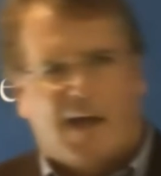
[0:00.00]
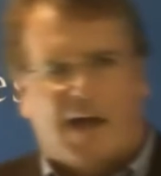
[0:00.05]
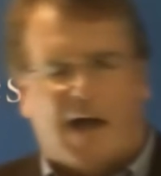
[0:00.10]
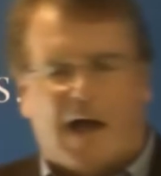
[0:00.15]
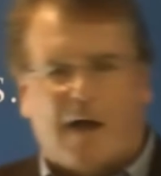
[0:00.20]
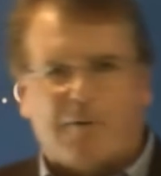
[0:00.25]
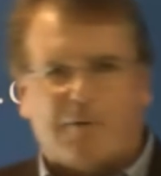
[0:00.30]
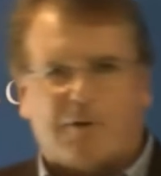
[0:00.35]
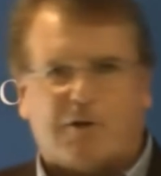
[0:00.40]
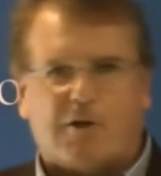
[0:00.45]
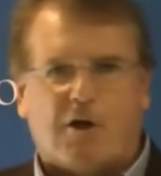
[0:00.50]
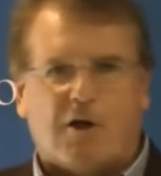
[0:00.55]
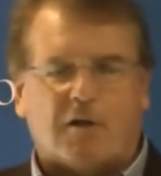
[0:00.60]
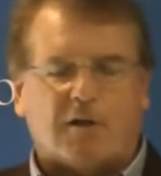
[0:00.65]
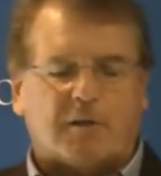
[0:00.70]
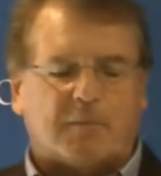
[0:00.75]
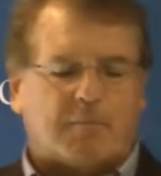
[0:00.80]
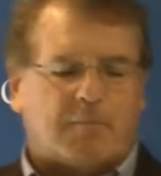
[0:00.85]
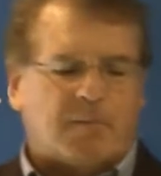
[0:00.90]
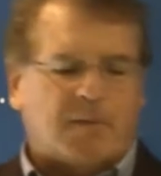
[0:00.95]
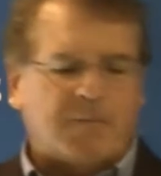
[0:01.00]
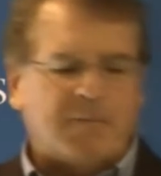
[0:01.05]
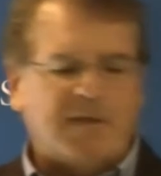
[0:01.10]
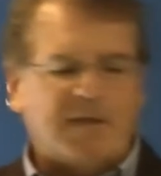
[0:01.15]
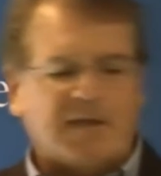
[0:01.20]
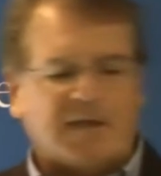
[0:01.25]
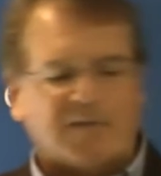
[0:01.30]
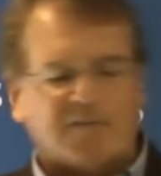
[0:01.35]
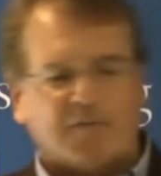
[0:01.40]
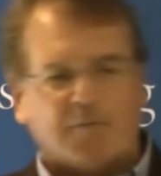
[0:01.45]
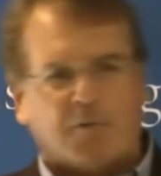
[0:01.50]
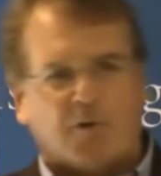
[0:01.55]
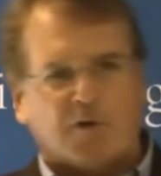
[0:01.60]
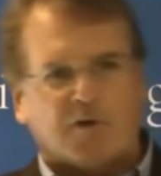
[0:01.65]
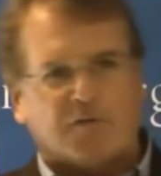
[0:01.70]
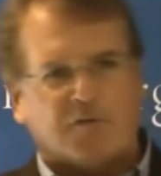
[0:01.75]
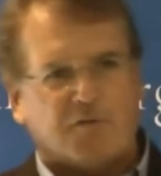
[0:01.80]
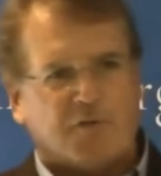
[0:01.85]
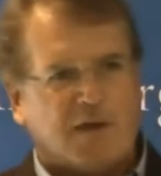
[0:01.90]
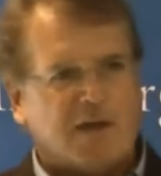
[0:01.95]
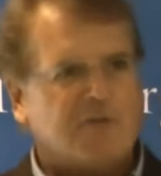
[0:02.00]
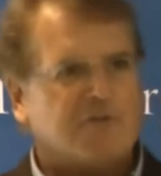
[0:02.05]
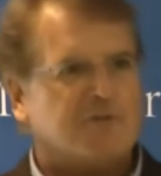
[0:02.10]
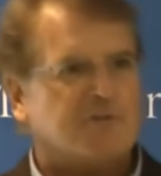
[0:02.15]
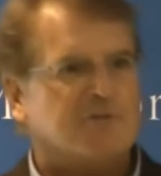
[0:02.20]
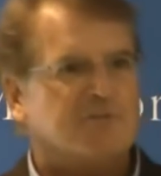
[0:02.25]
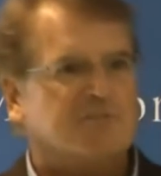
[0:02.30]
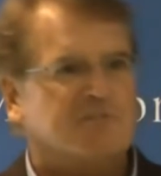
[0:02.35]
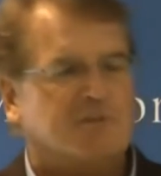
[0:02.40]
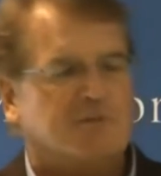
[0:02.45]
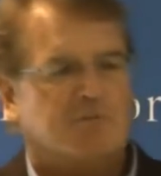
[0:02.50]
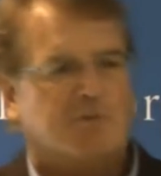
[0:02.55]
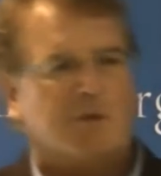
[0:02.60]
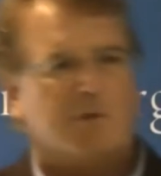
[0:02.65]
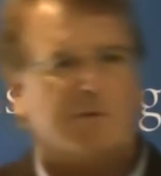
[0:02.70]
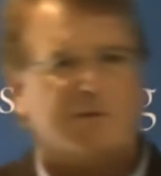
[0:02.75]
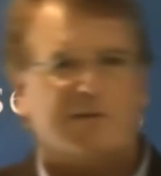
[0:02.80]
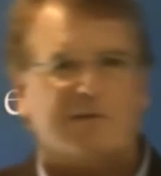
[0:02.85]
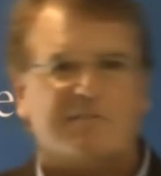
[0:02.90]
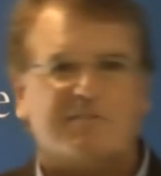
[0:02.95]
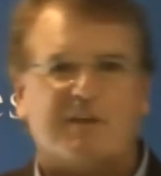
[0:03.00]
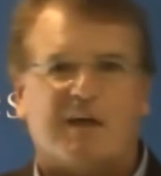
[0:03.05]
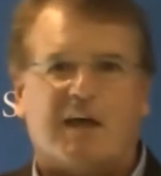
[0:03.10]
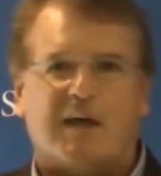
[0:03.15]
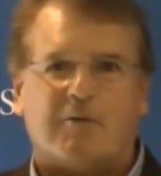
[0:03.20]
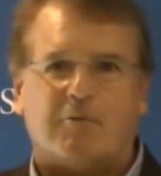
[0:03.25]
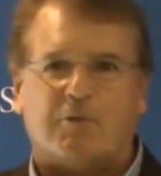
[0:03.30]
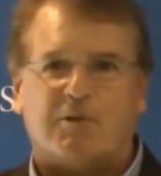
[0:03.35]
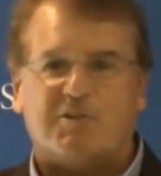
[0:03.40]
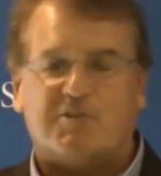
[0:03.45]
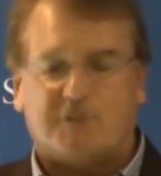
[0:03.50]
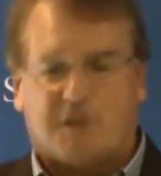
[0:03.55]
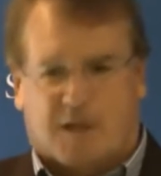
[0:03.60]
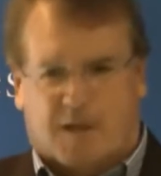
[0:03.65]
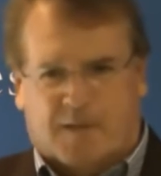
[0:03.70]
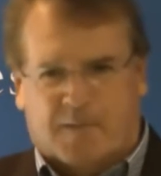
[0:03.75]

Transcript: I would call a meeting of the board of directors, and we would decide which